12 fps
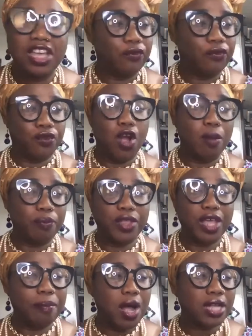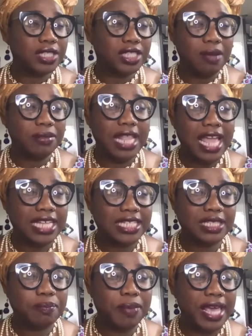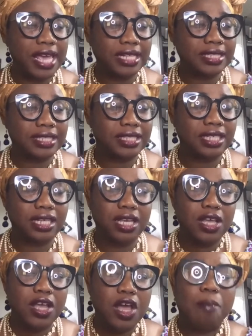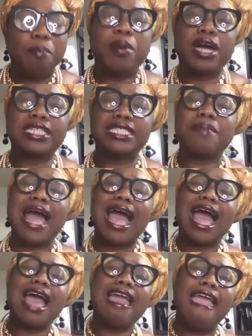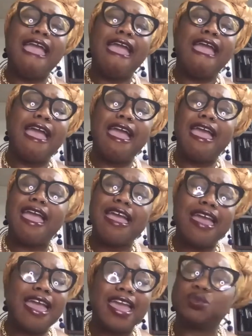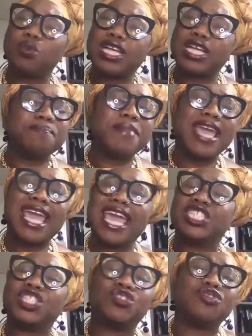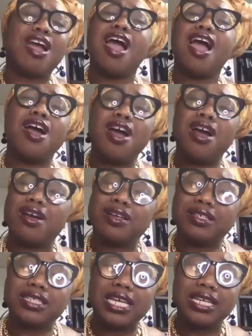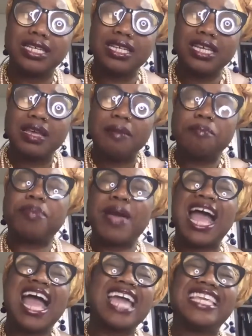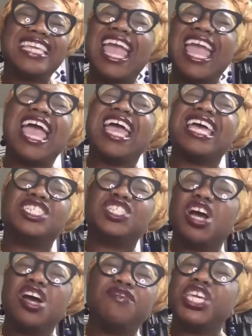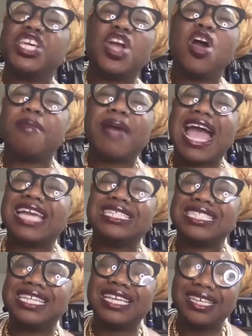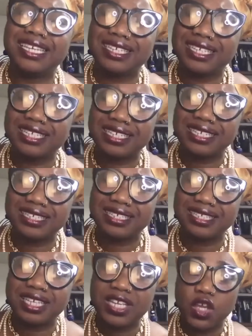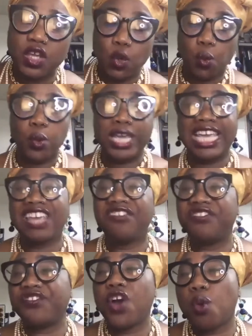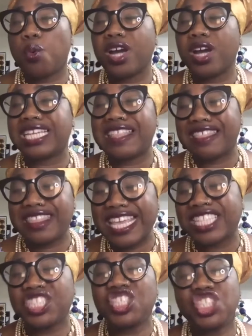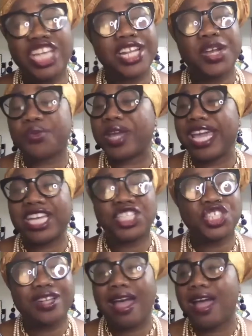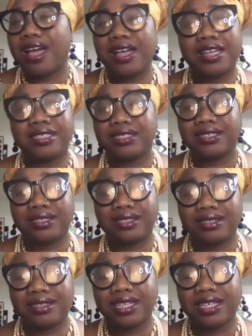from the bottomless pit, but my hand was made strong by the hand of the Almighty. We forward in this generation